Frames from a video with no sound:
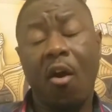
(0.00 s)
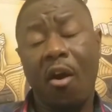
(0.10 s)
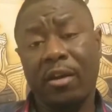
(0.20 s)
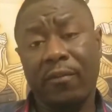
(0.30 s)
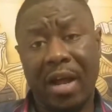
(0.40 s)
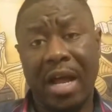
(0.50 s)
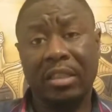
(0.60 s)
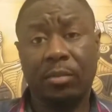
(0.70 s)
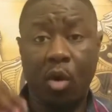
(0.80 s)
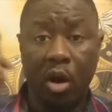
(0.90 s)
our
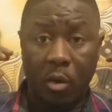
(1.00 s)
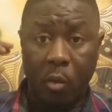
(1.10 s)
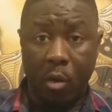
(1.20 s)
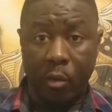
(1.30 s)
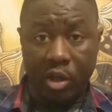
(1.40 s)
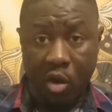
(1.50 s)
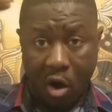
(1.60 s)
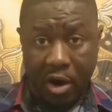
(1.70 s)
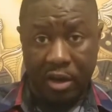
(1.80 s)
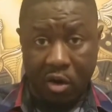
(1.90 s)
divine spark, and where we
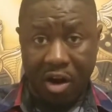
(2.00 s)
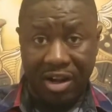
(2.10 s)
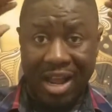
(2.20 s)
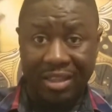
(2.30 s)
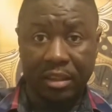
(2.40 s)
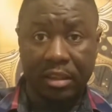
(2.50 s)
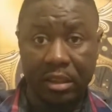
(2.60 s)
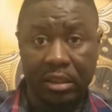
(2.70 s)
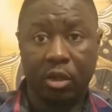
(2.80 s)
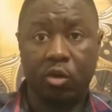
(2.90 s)
are in our
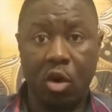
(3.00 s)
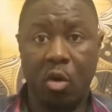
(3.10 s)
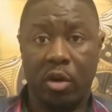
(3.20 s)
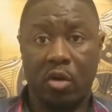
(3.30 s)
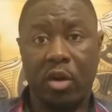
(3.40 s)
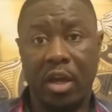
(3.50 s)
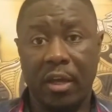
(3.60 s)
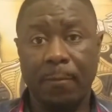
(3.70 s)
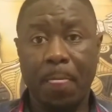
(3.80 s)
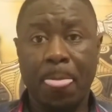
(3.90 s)
consciousness and growing,
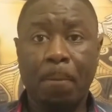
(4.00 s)
okay?